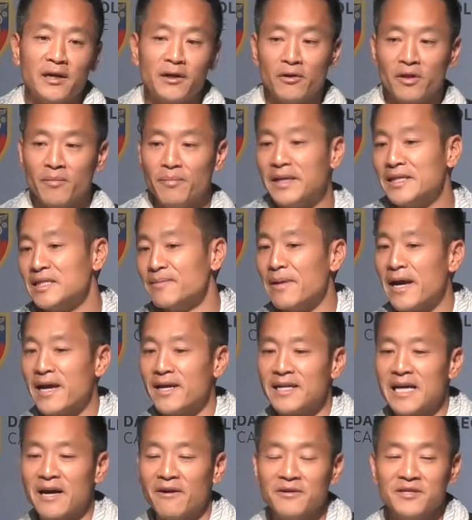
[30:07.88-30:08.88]
know the big debate
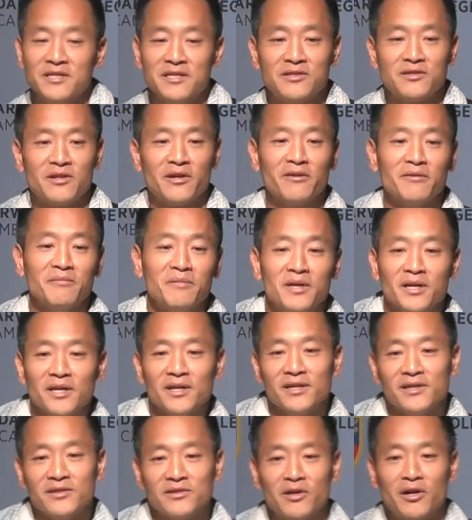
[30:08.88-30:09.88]
now is, is there,
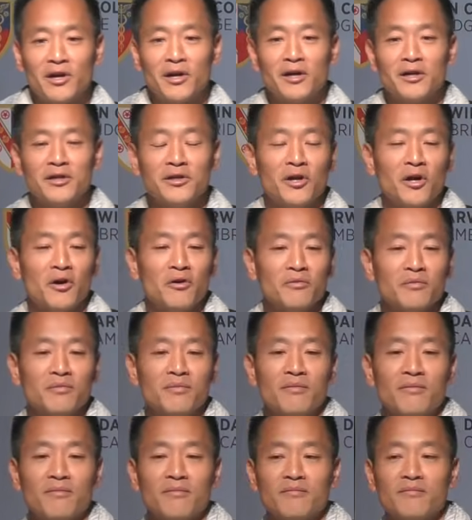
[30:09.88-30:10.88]
is there you know,
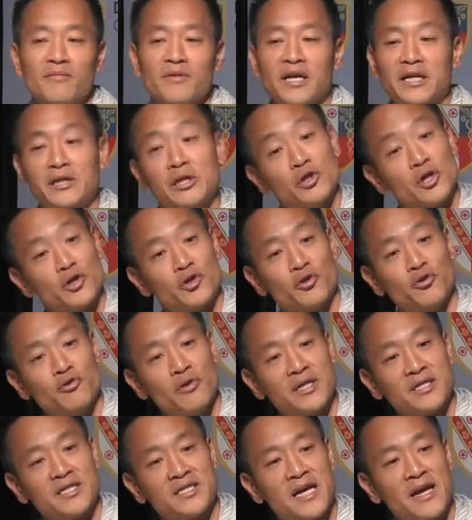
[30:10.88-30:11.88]
like a true
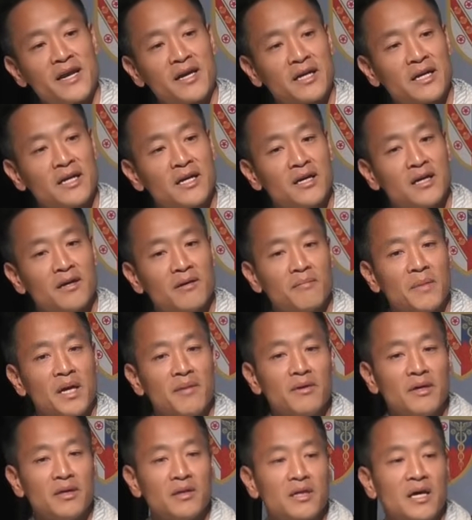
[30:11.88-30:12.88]
aesthetic,
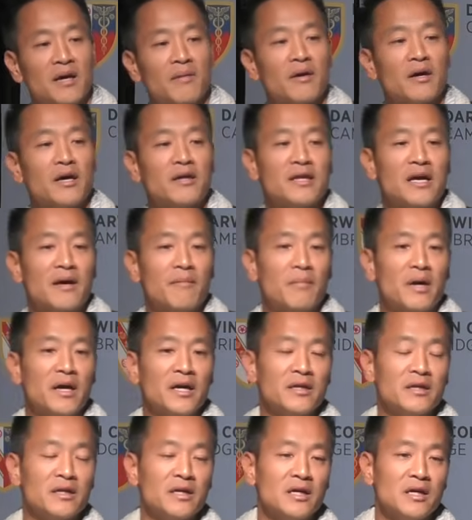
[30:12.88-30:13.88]
maybe, that, that
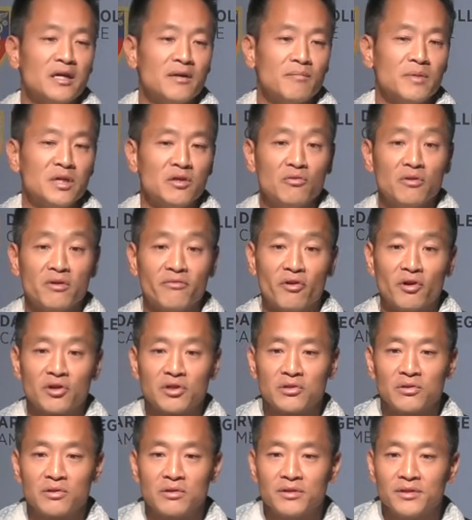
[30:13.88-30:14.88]
might be
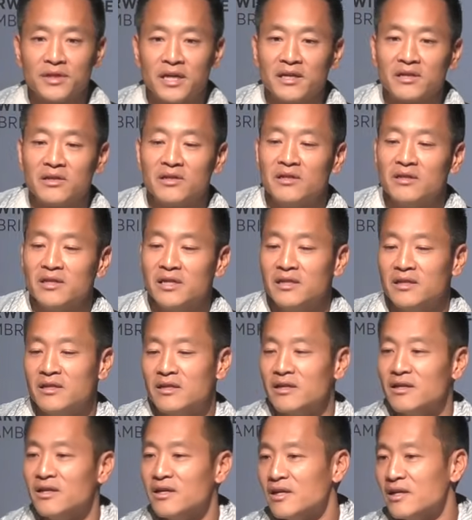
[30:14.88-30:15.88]
universal, that could lead
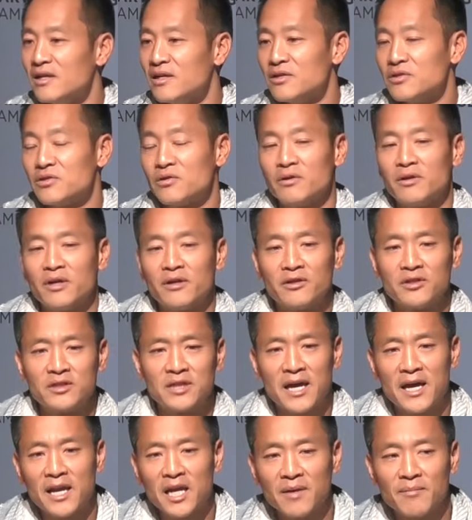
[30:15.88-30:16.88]
to certain
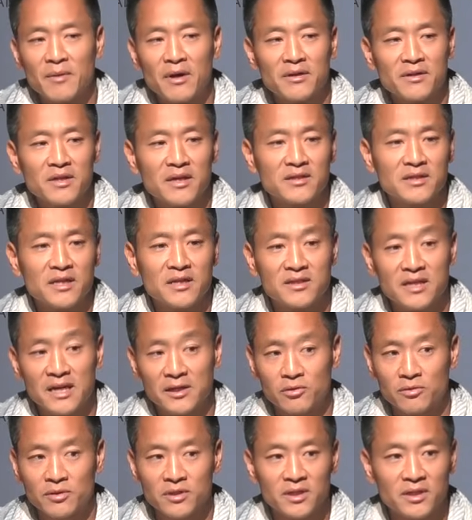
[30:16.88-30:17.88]
understanding about things like
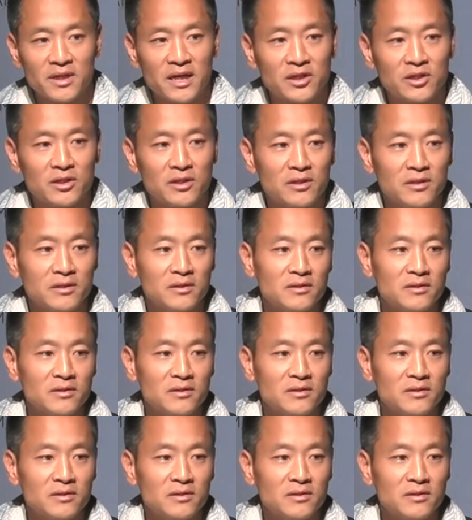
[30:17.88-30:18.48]
sexual selection,